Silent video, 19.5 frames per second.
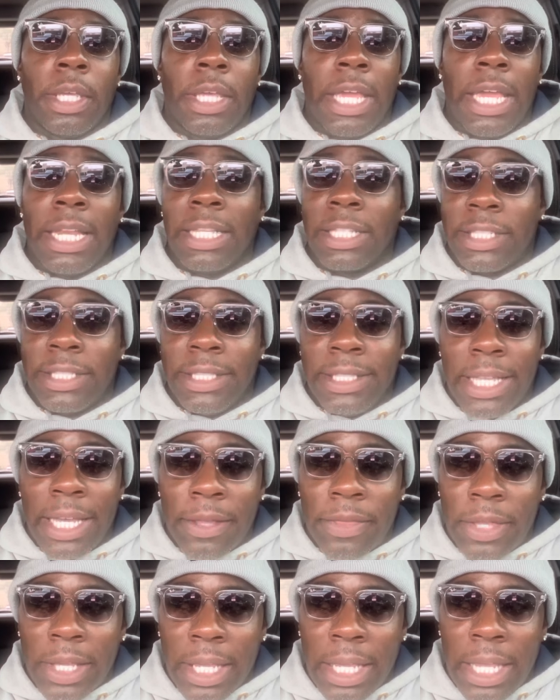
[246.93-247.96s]
And it's
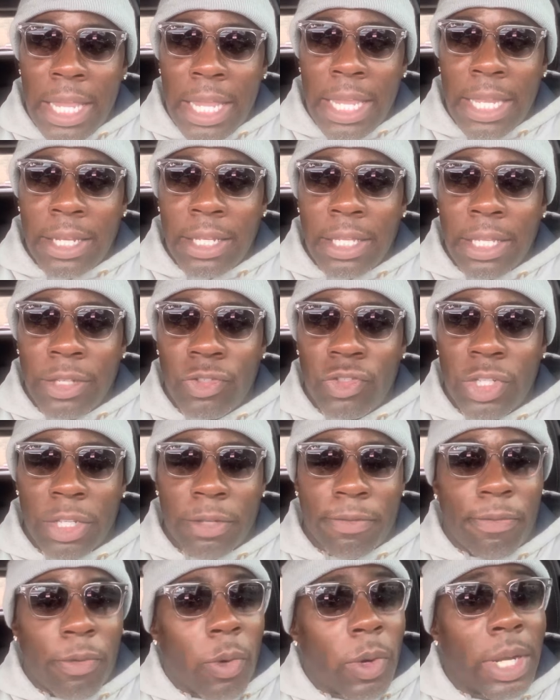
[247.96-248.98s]
nothing in, it's
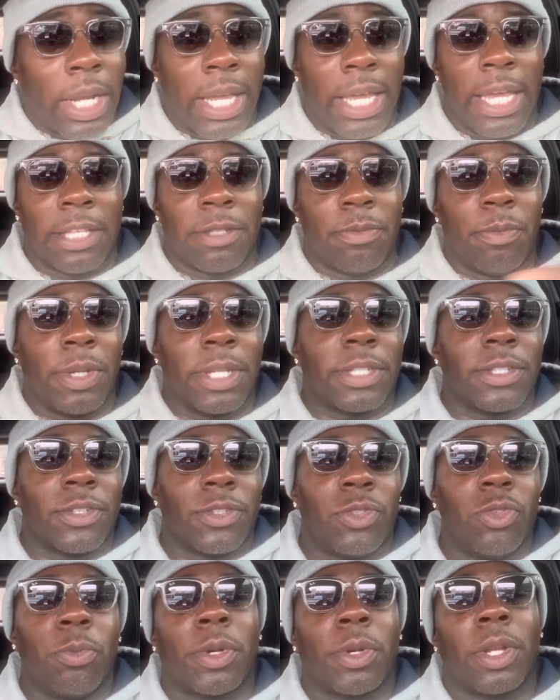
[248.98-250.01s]
just four legs, but it's a
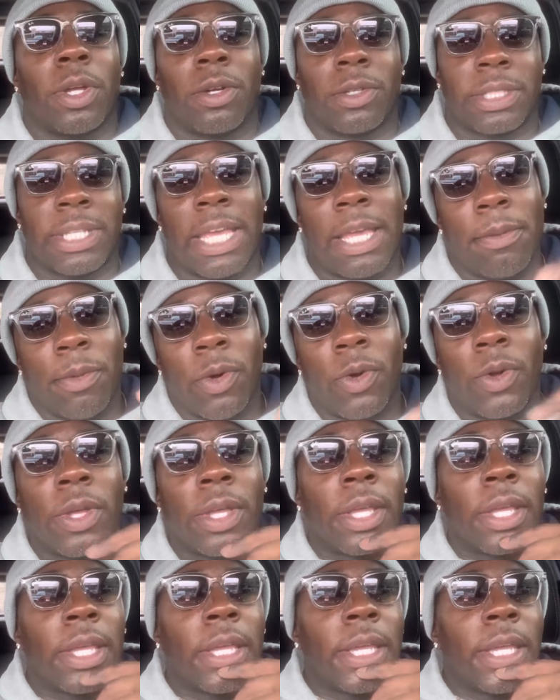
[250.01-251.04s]
super long table.
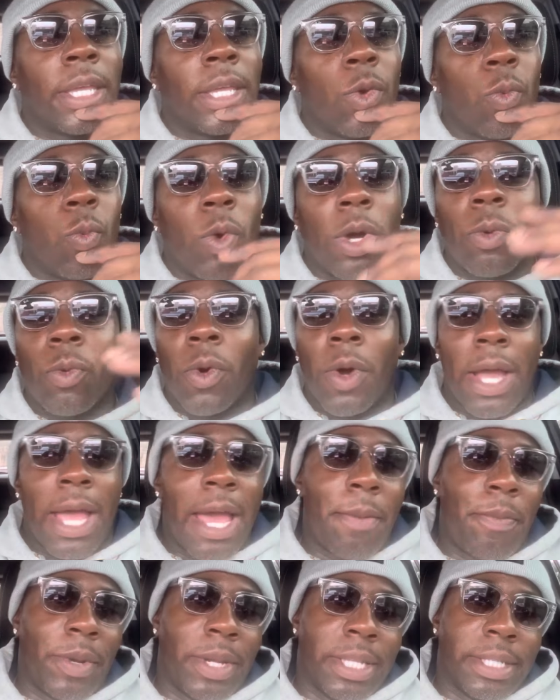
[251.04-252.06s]
What will
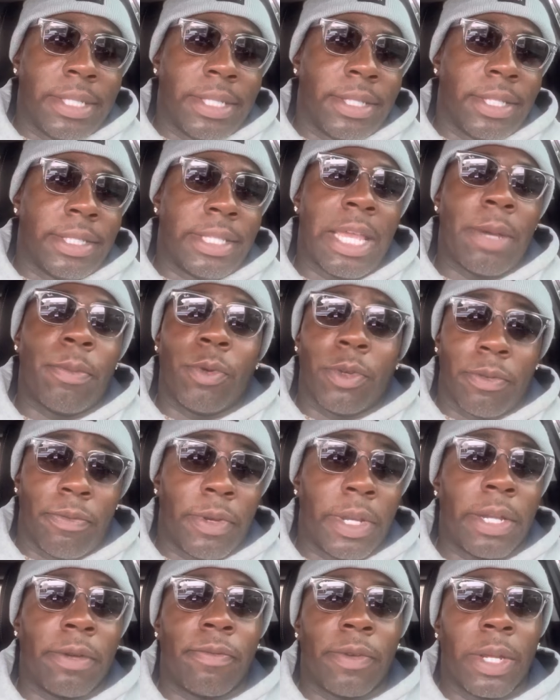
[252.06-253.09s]
happen is that the table is
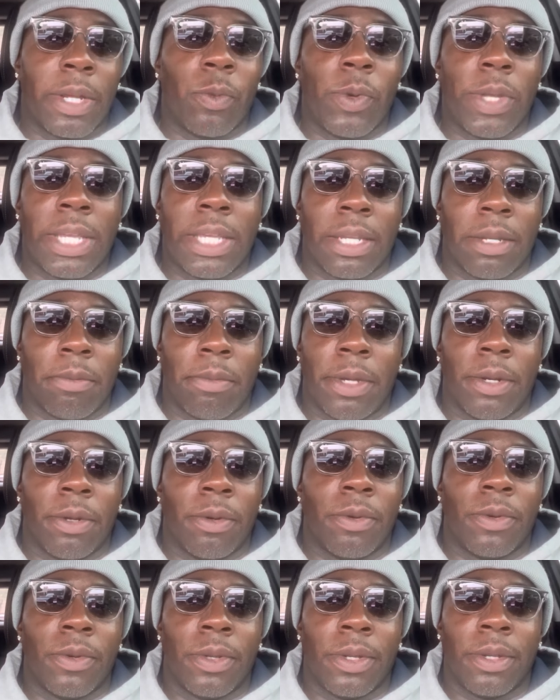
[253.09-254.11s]
very, very weak in the middle.
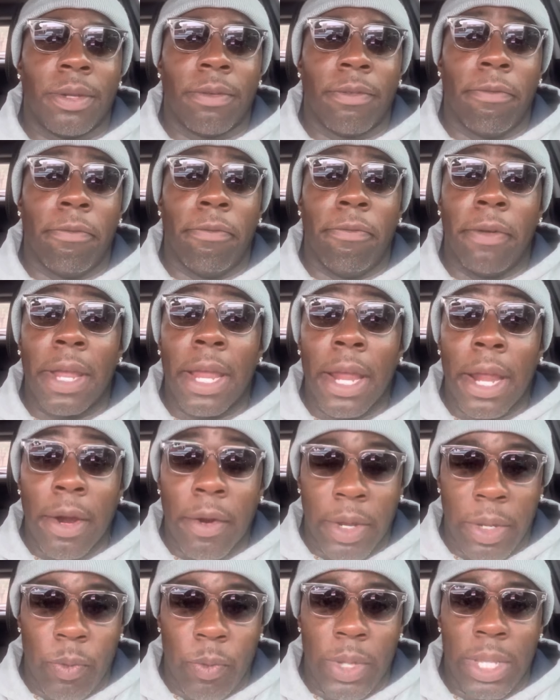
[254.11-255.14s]

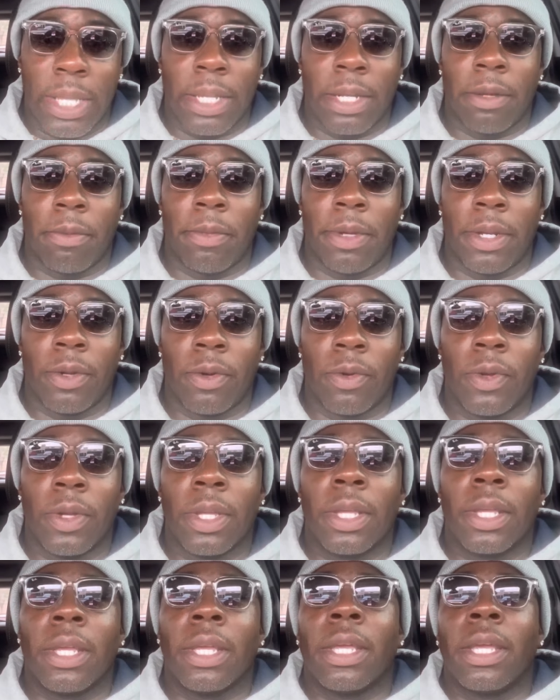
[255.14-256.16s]
Very weak in the middle.
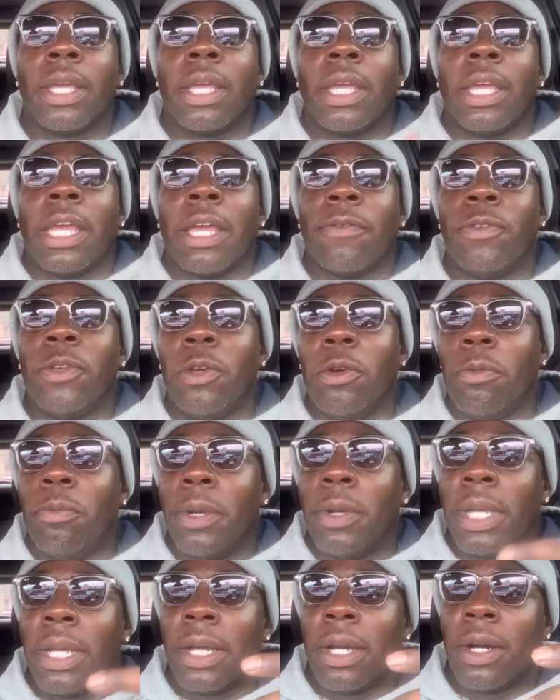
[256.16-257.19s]
If you
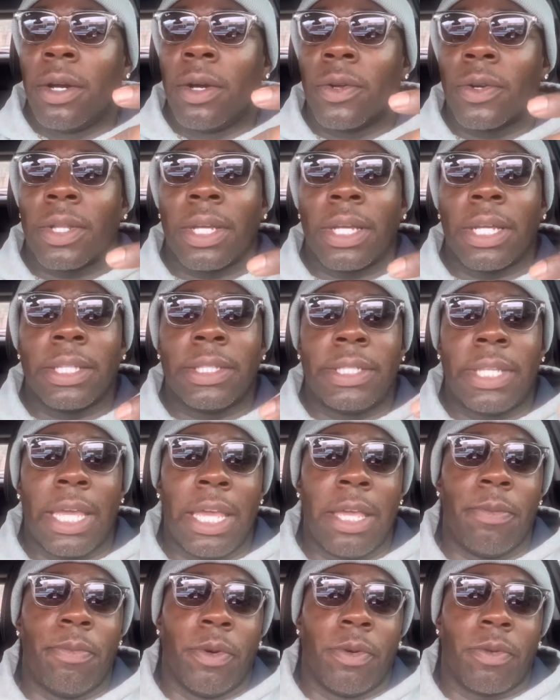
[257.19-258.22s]
build a
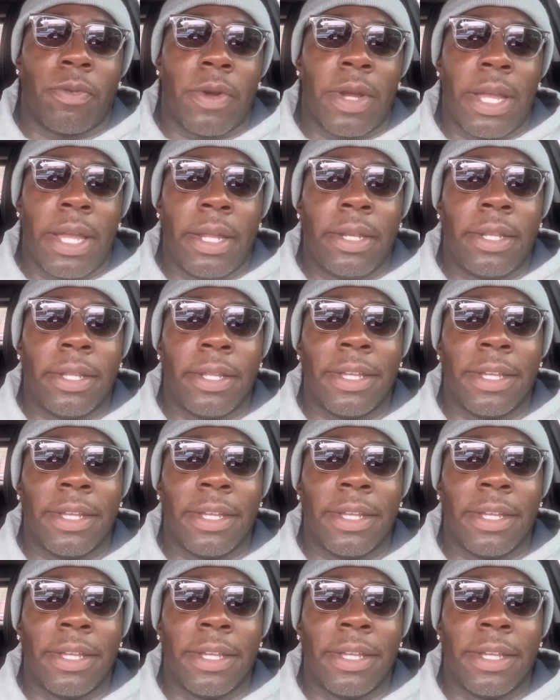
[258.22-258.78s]
table, right,